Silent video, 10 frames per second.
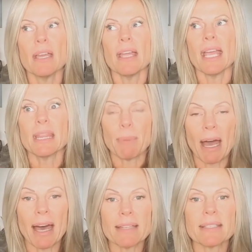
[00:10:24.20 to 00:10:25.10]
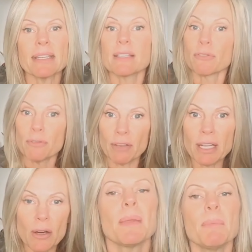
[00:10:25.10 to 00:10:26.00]
in the past in different
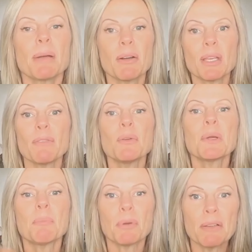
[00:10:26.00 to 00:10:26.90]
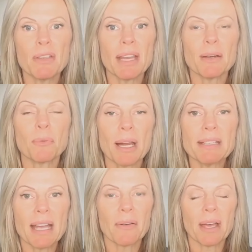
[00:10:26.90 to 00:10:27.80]
videos, but I'll give you an abbreviated
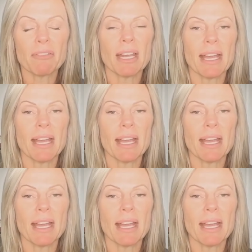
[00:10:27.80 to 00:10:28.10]
rundown of it